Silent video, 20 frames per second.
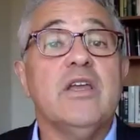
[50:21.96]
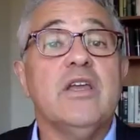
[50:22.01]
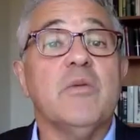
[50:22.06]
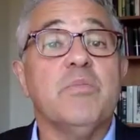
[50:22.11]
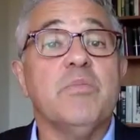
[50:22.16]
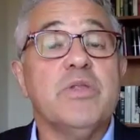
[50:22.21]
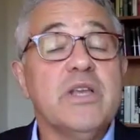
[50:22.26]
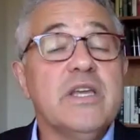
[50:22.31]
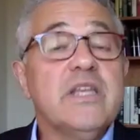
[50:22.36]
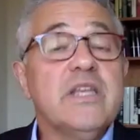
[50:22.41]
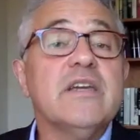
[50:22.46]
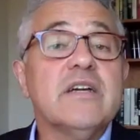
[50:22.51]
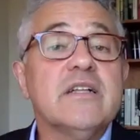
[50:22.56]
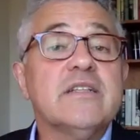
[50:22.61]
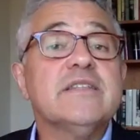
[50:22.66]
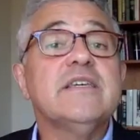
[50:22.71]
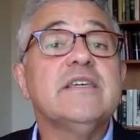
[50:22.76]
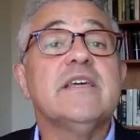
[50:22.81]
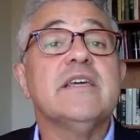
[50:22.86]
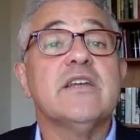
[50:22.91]
plead
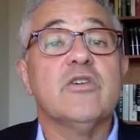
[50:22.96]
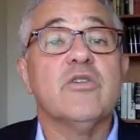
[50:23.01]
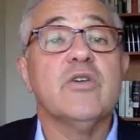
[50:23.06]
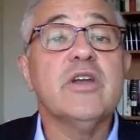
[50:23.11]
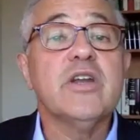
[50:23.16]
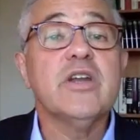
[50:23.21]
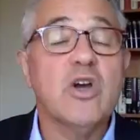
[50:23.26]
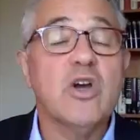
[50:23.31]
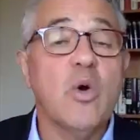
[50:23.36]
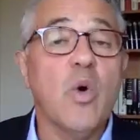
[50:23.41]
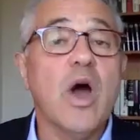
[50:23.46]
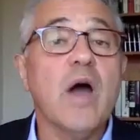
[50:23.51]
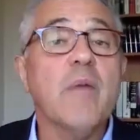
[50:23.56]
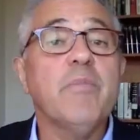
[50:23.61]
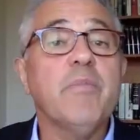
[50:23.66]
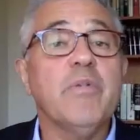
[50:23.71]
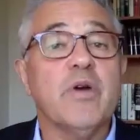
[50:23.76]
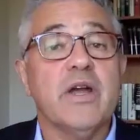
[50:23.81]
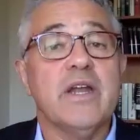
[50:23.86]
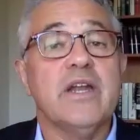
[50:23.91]
guilty and agree to
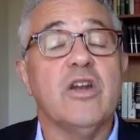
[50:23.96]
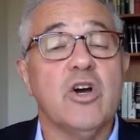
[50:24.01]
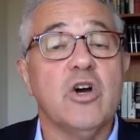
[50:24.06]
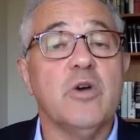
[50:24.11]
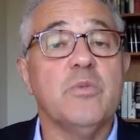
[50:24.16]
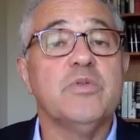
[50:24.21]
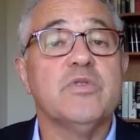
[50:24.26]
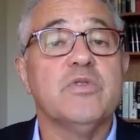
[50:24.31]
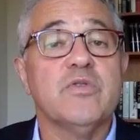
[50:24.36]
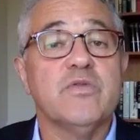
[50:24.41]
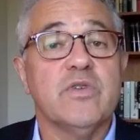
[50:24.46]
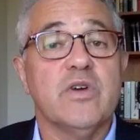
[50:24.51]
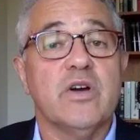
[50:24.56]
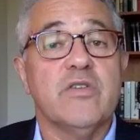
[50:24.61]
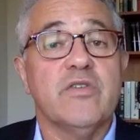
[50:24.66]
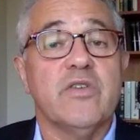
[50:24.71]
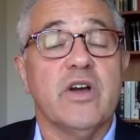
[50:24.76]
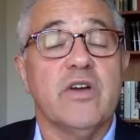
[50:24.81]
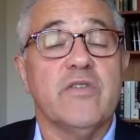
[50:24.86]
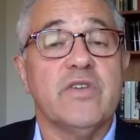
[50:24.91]
cooperate in hopes
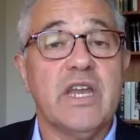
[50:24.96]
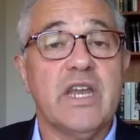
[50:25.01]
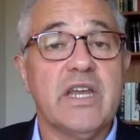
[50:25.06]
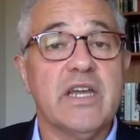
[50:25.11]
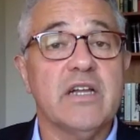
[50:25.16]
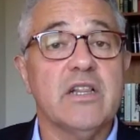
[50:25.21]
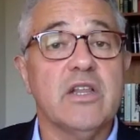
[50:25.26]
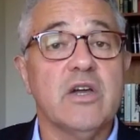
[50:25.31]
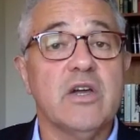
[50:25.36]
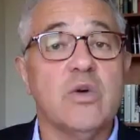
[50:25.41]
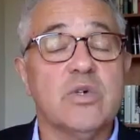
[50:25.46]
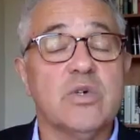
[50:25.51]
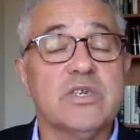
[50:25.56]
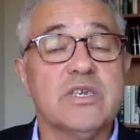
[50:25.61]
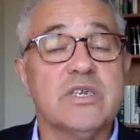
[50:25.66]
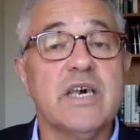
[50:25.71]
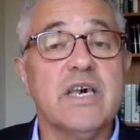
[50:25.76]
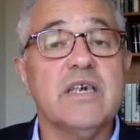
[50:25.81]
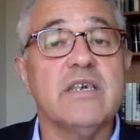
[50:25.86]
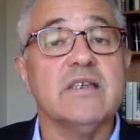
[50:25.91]
of getting a lower
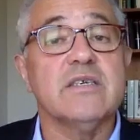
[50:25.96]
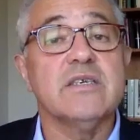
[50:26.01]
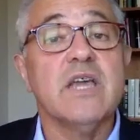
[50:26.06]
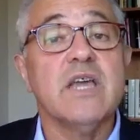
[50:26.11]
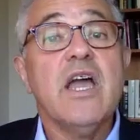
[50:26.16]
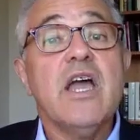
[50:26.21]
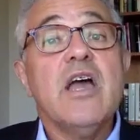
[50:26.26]
sentence,